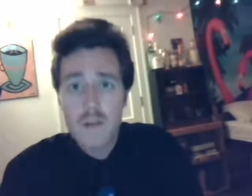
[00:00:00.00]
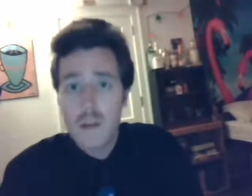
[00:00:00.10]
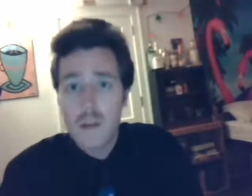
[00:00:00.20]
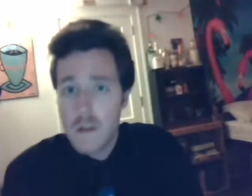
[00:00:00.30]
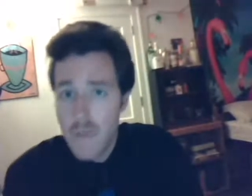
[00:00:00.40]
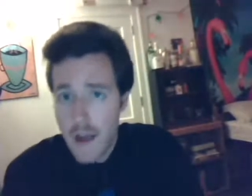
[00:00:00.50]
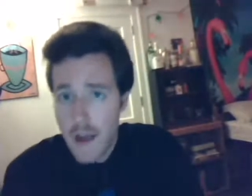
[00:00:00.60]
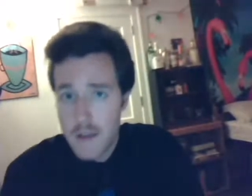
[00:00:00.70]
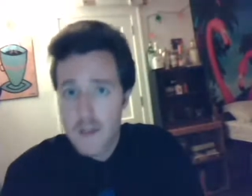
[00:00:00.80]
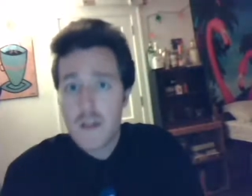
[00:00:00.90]

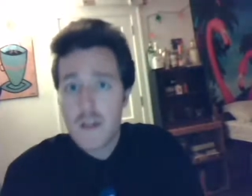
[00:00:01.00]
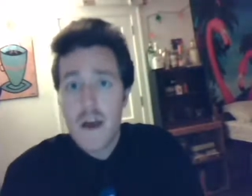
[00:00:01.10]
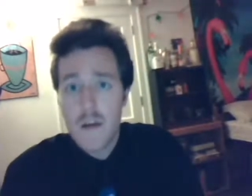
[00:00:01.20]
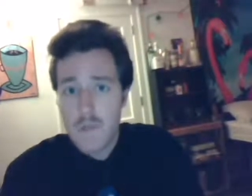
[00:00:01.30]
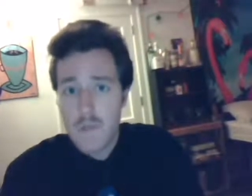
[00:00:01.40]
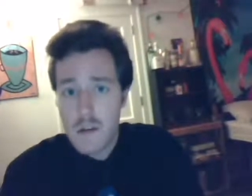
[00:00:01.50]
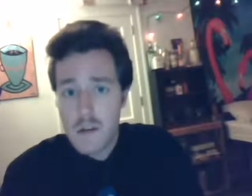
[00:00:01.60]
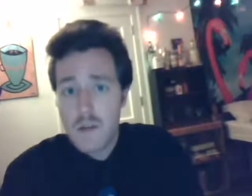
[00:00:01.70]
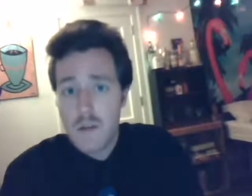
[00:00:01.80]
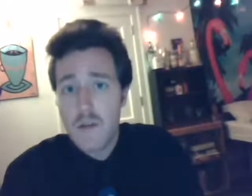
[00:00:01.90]
disadvantaged,
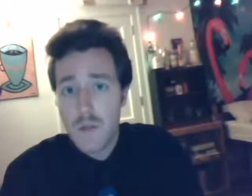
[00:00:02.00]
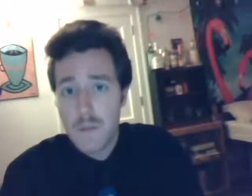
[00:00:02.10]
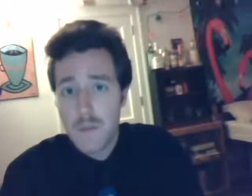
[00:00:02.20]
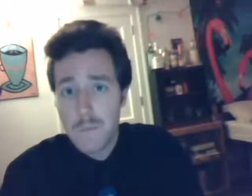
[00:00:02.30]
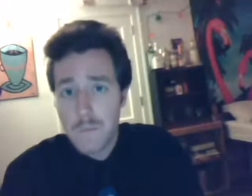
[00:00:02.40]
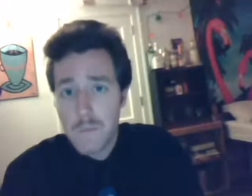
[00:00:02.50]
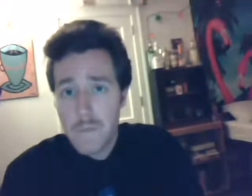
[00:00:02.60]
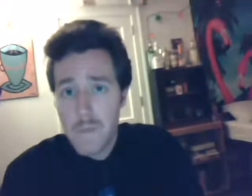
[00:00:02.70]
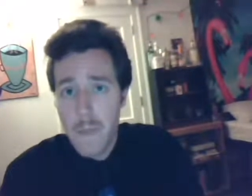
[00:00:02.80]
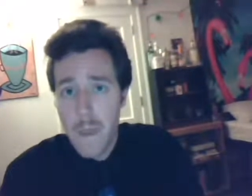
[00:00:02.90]
at-risk youth.
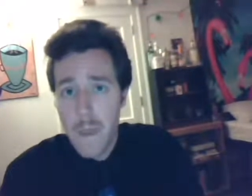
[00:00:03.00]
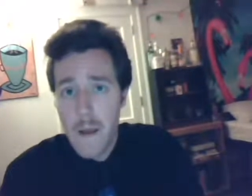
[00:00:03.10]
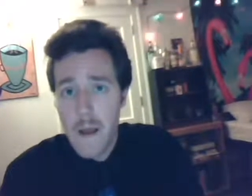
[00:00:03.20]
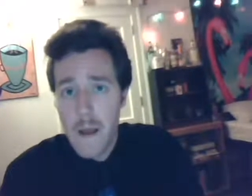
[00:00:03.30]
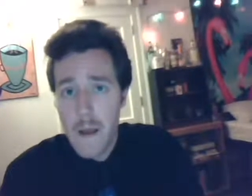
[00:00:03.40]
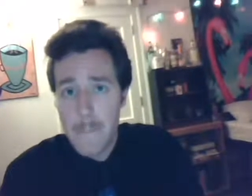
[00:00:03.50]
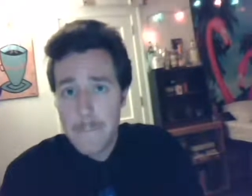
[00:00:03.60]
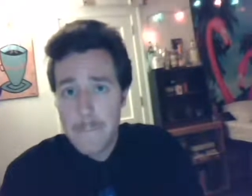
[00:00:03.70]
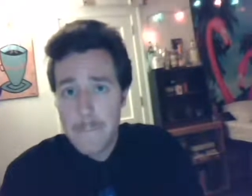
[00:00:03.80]
Um,